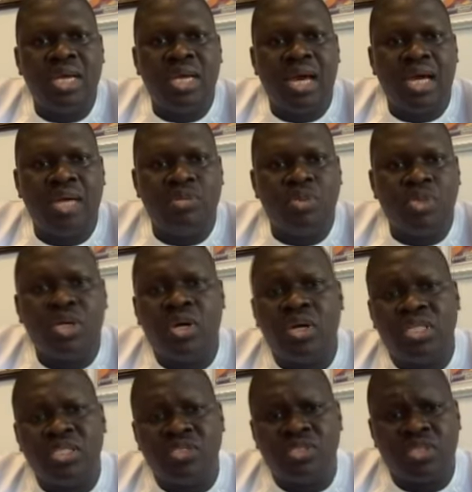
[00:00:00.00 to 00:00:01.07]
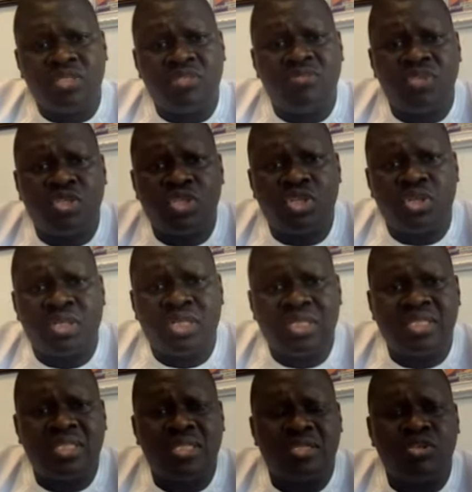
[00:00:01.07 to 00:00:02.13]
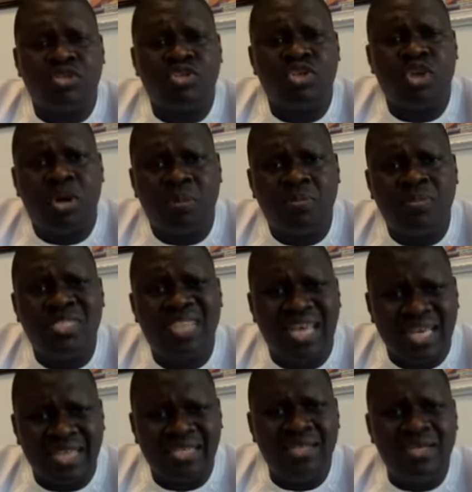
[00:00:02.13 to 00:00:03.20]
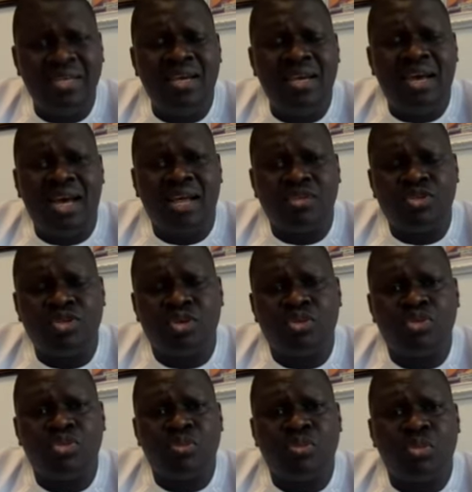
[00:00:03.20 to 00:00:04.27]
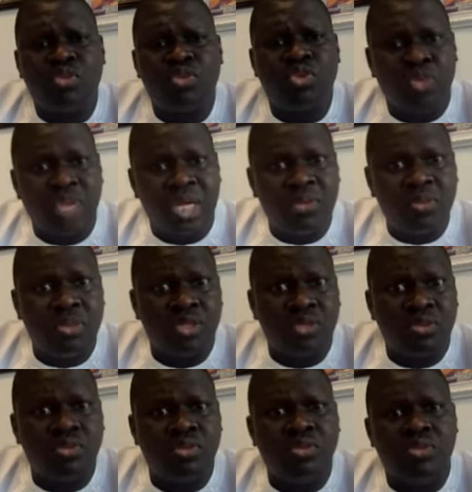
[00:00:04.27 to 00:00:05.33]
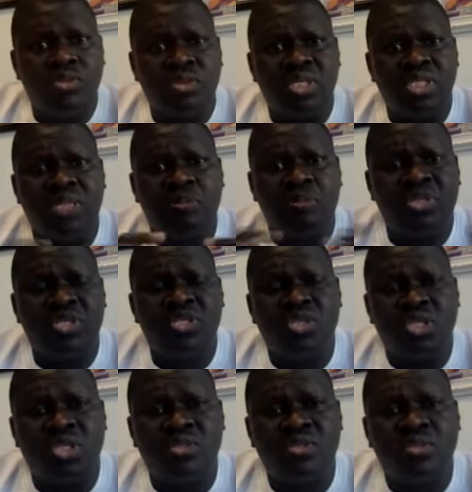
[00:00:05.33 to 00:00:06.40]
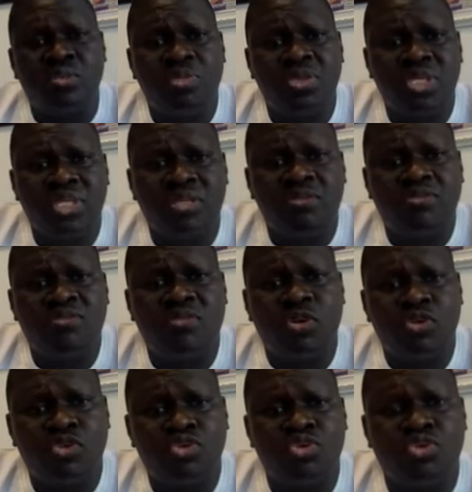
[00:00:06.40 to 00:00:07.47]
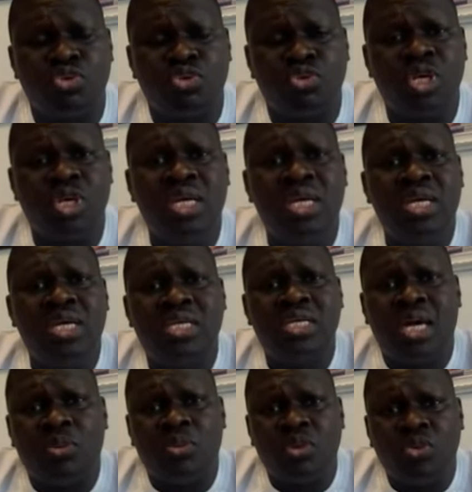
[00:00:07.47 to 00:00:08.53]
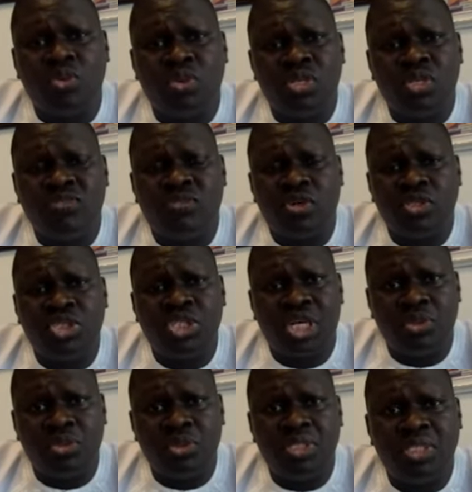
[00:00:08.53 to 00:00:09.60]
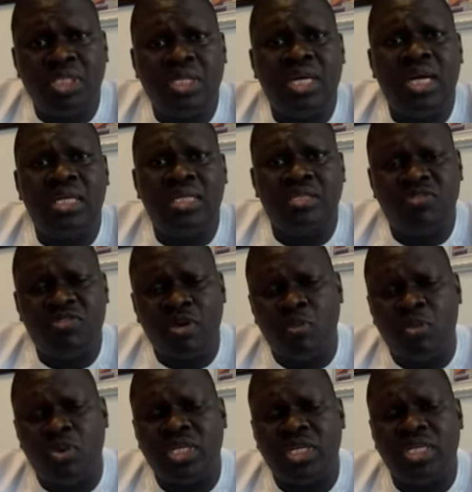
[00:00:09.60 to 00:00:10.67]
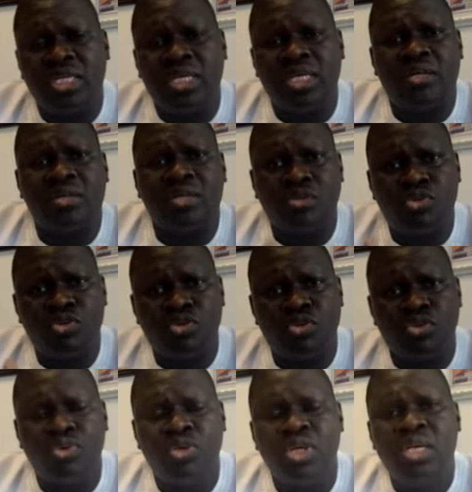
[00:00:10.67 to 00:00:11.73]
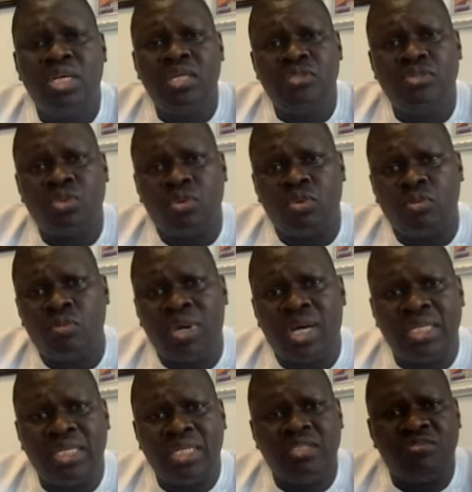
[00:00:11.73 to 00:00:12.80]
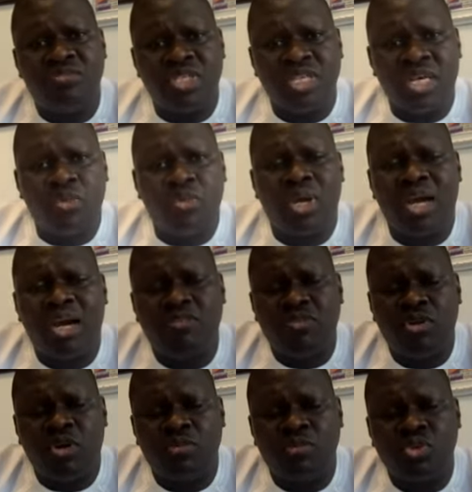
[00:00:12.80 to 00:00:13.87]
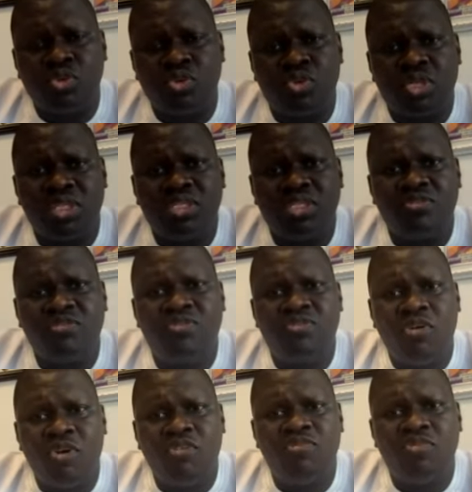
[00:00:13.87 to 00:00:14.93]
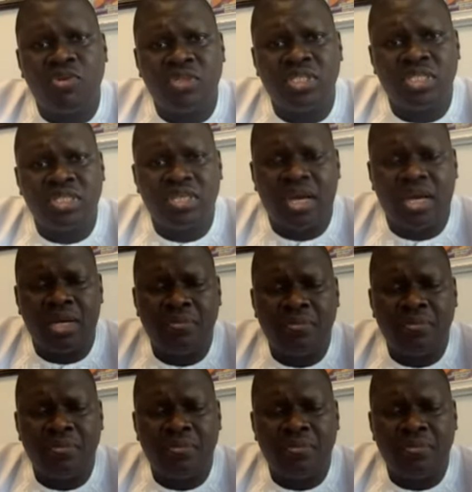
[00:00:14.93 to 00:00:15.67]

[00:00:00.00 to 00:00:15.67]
And we currently just finished shortlisting the top 10. And so today we're doing the pitching to pick the first 2 that will win for January, and February again under 2. So by the end of the year, we have up to 24 for this year.